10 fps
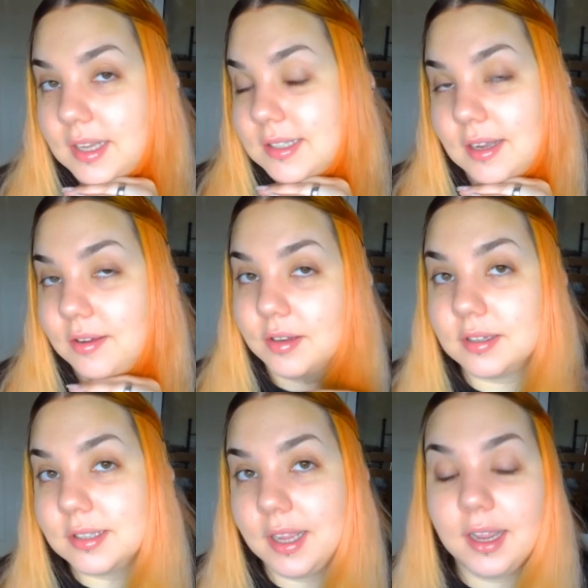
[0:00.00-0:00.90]
how it
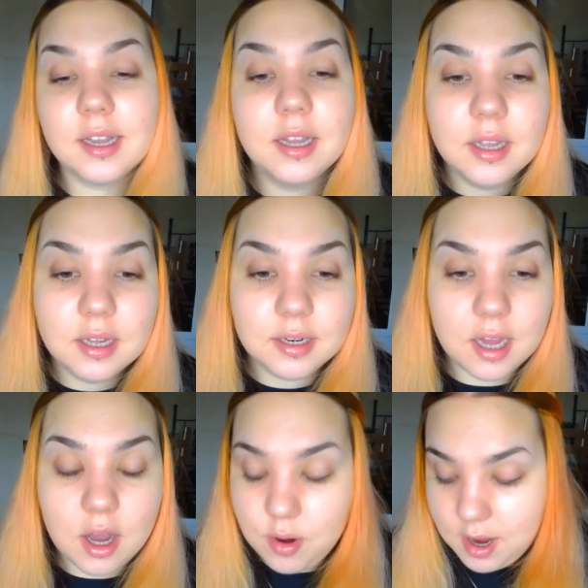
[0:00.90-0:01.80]
looks like.
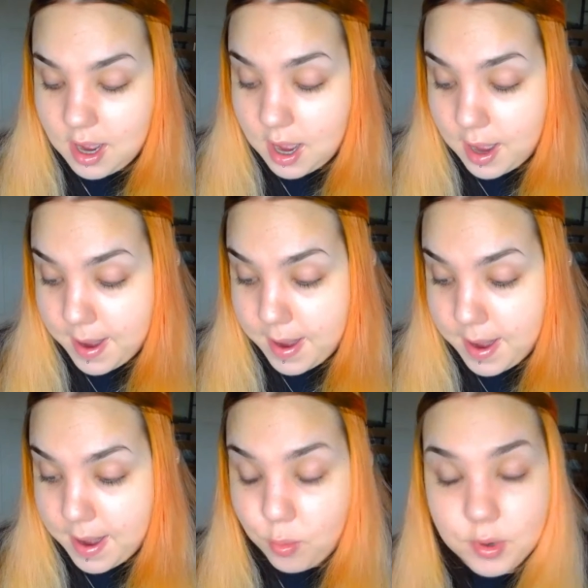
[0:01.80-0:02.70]
Now,
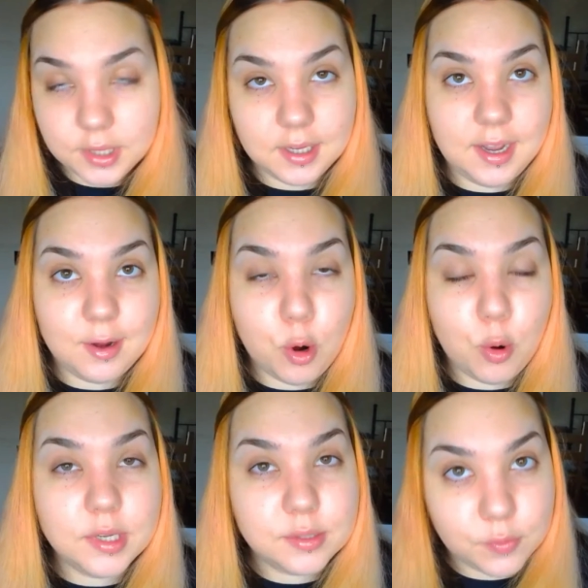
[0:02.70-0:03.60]
what I
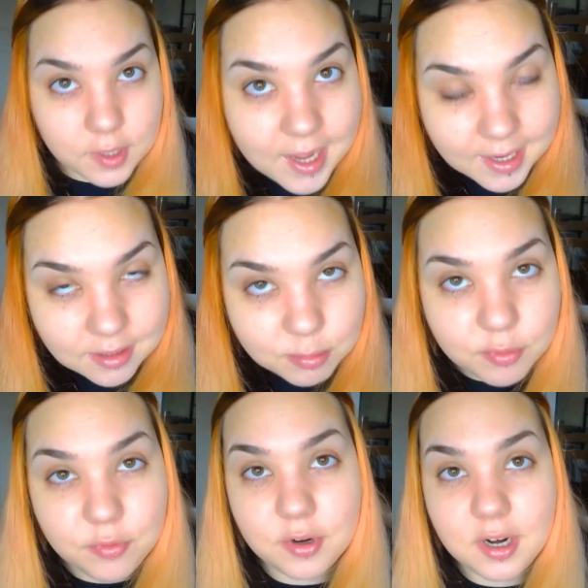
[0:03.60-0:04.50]
always forget
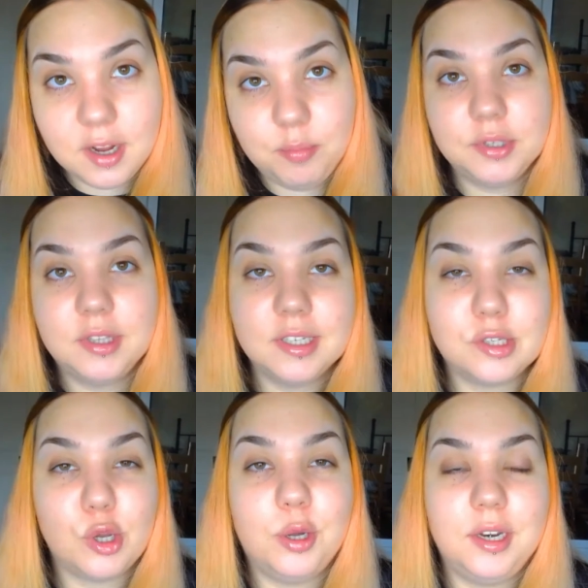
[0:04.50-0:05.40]
before I put this
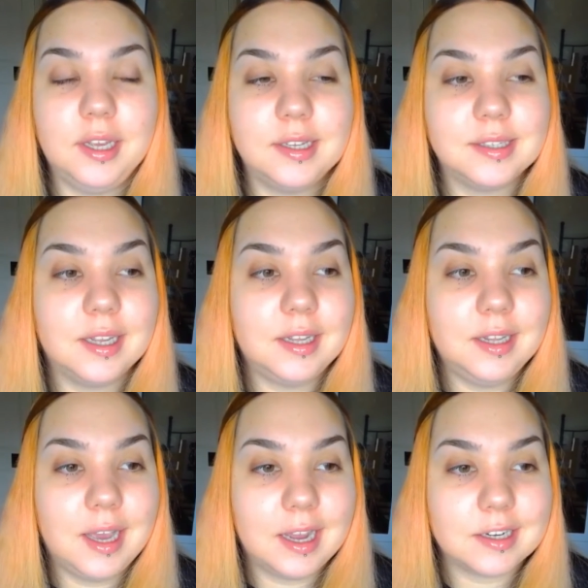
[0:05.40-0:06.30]
on is that it
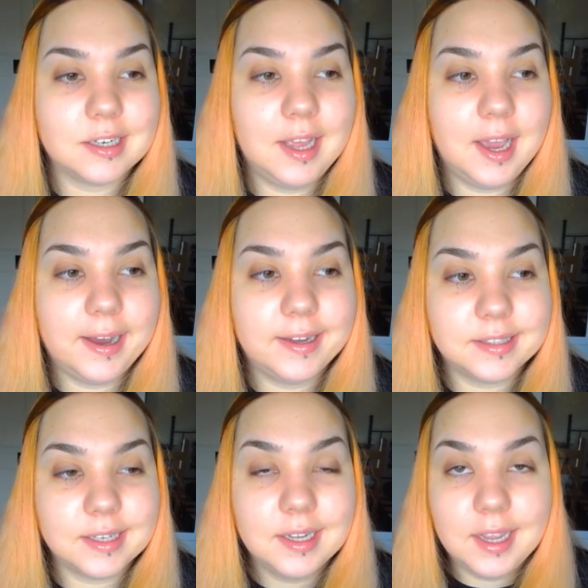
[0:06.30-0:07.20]
actually
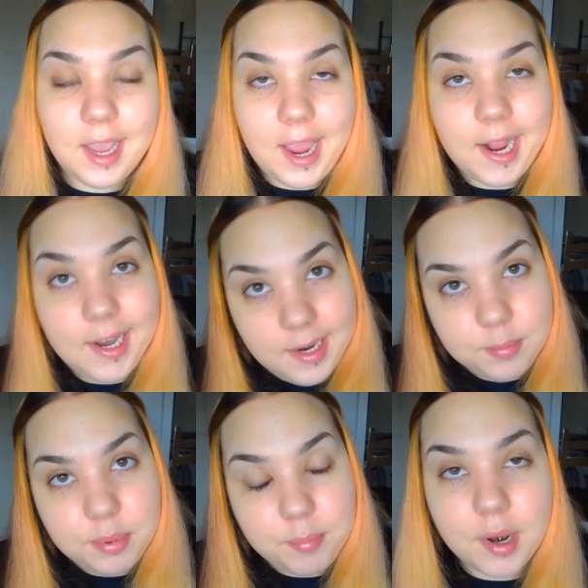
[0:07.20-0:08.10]
has a lip
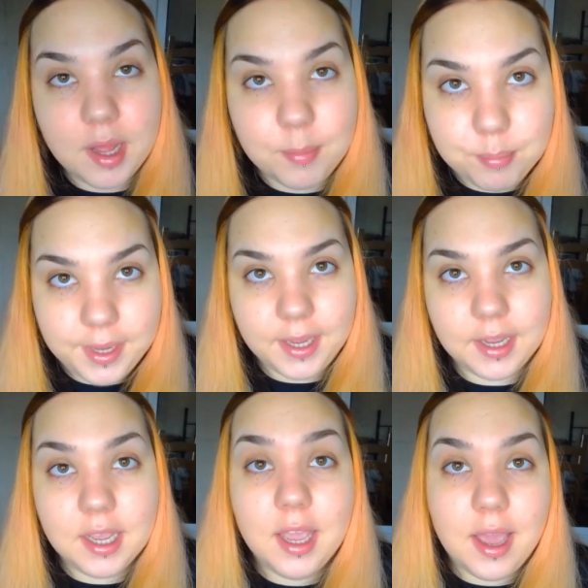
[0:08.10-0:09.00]

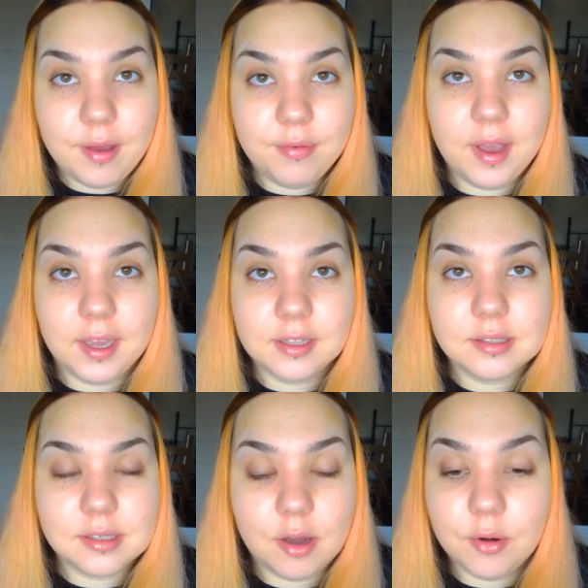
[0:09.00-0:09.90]
plumping effect.
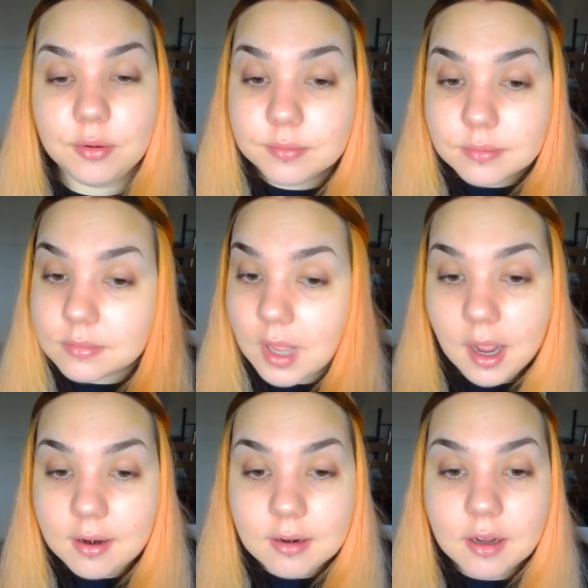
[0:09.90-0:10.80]
So
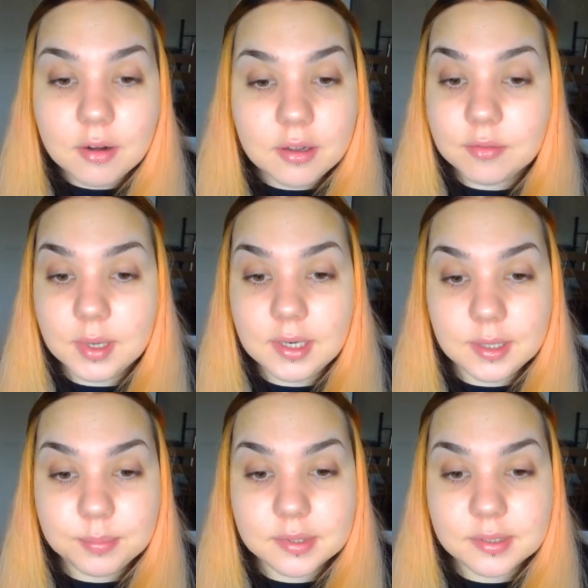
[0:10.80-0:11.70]
I don't know if my
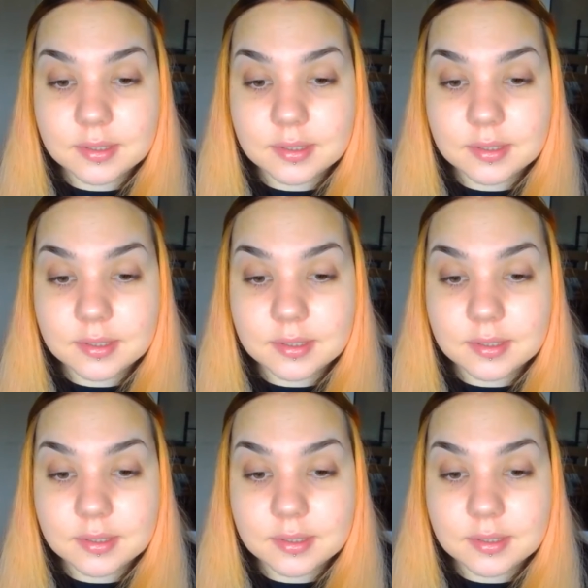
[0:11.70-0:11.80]
lips